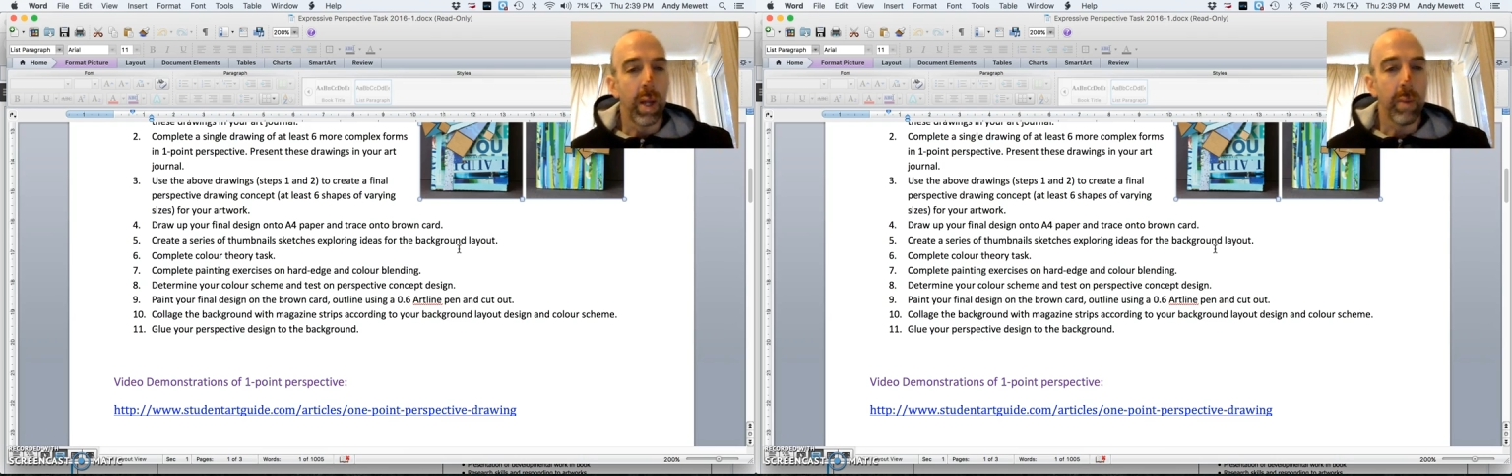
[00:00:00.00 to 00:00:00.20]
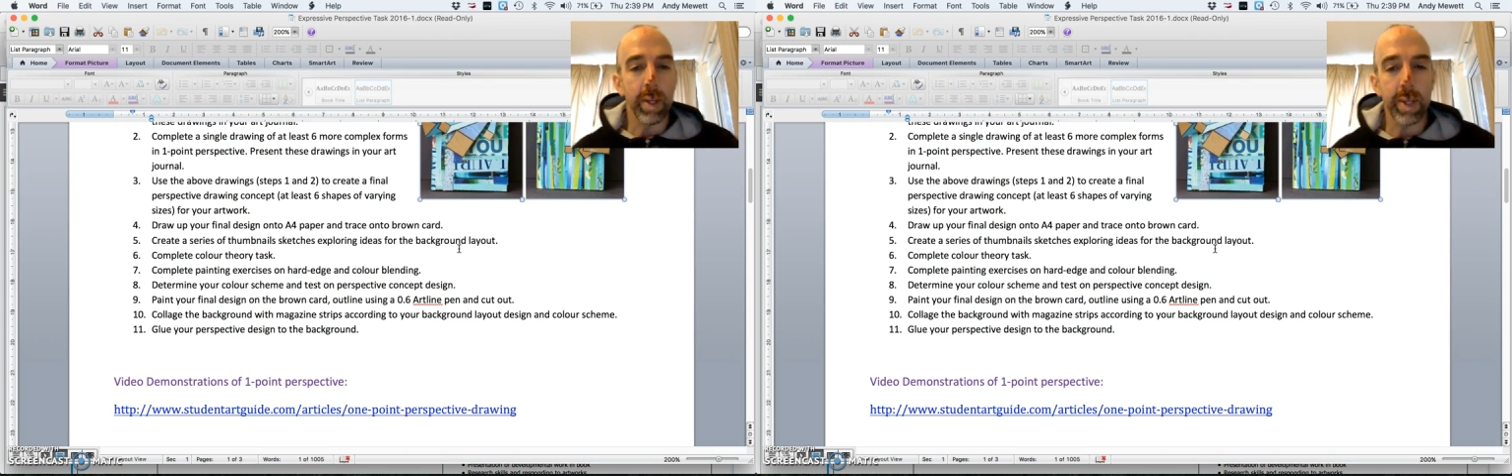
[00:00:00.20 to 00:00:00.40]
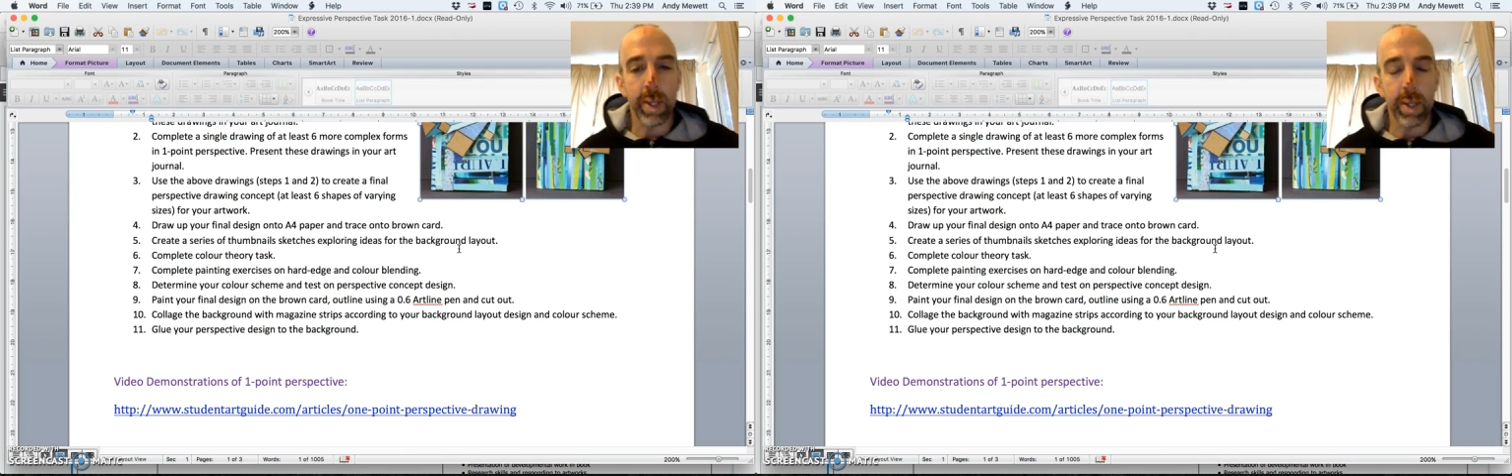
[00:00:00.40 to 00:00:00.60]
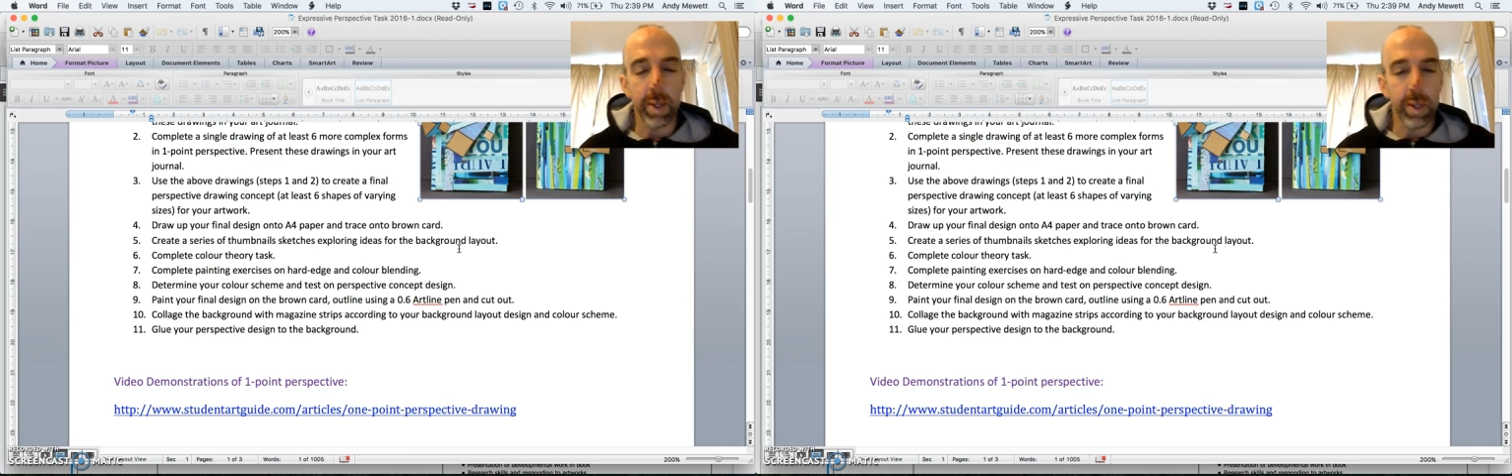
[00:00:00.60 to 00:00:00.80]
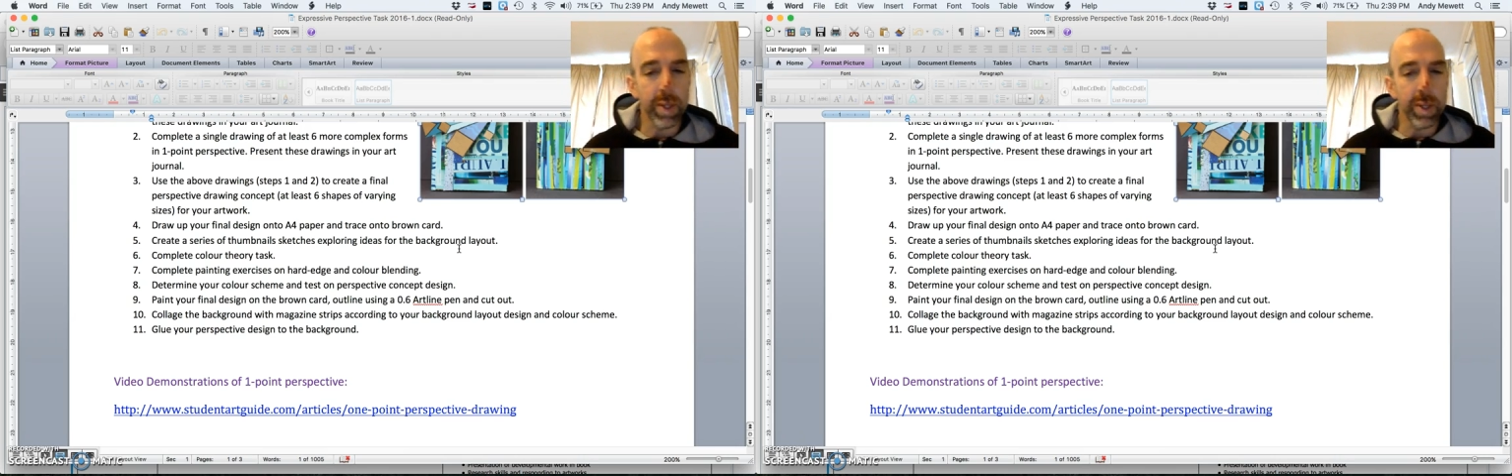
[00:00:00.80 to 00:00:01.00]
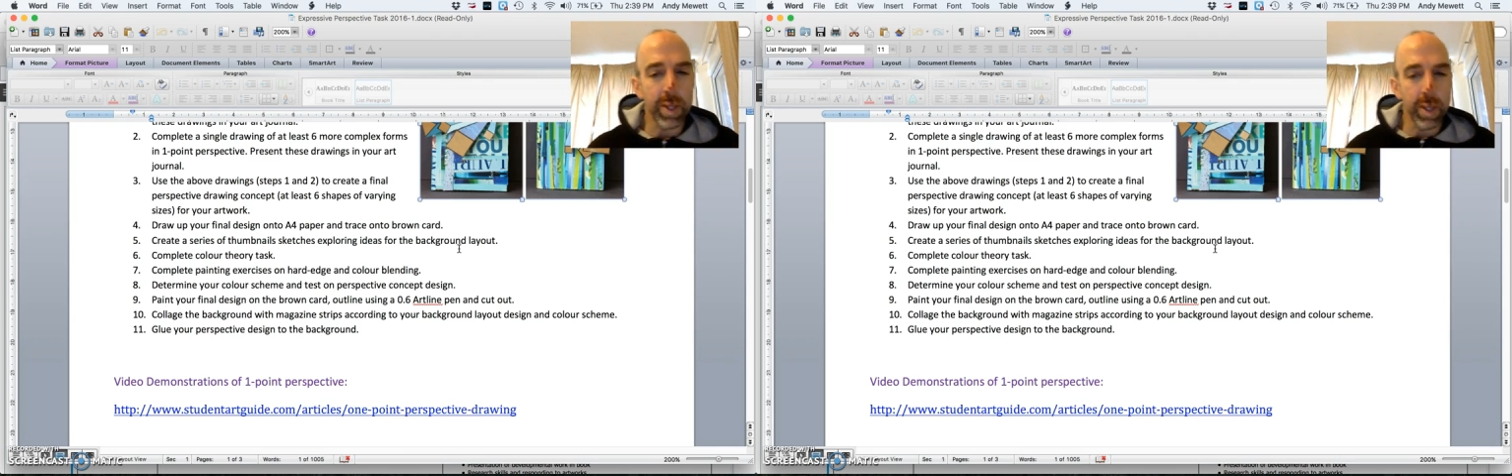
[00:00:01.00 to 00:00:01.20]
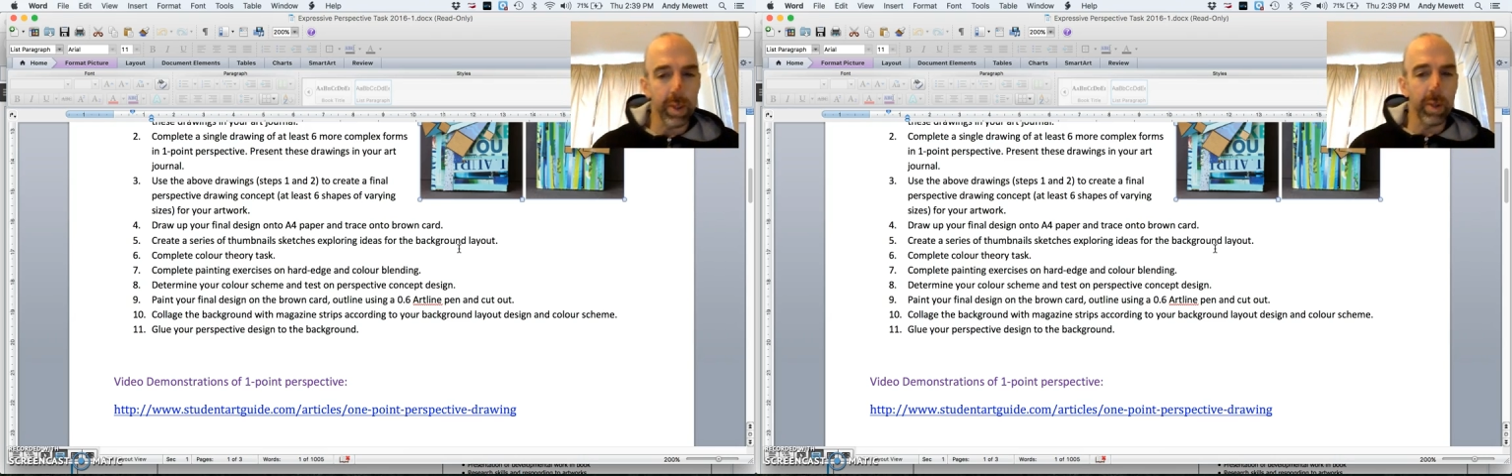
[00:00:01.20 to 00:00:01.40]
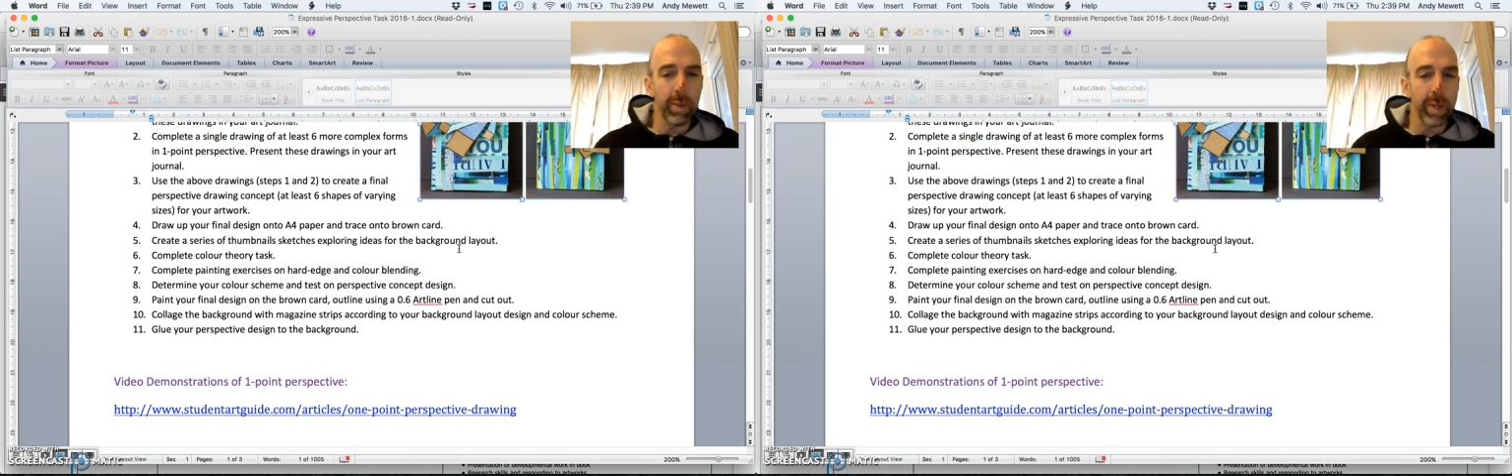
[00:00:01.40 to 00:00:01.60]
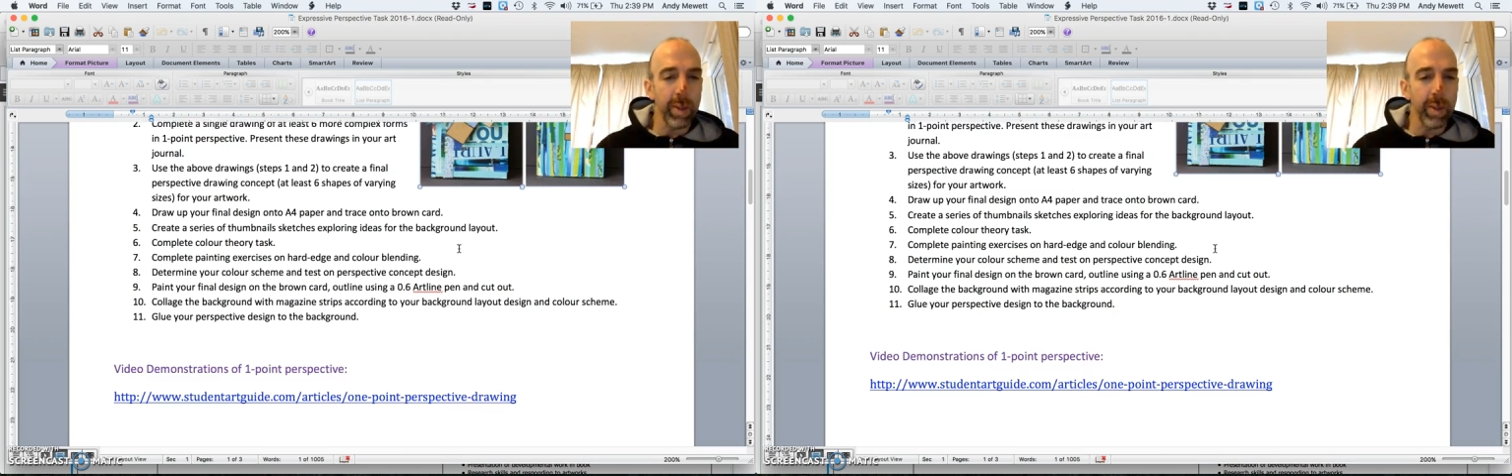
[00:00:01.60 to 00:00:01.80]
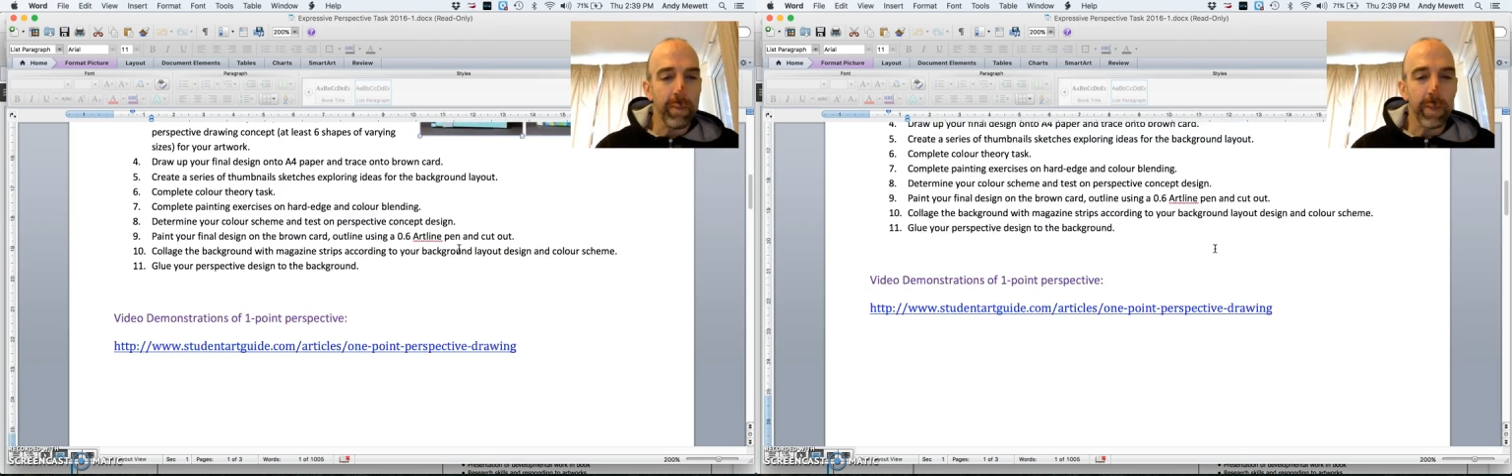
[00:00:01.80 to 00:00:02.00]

my sentence structures here a little bit,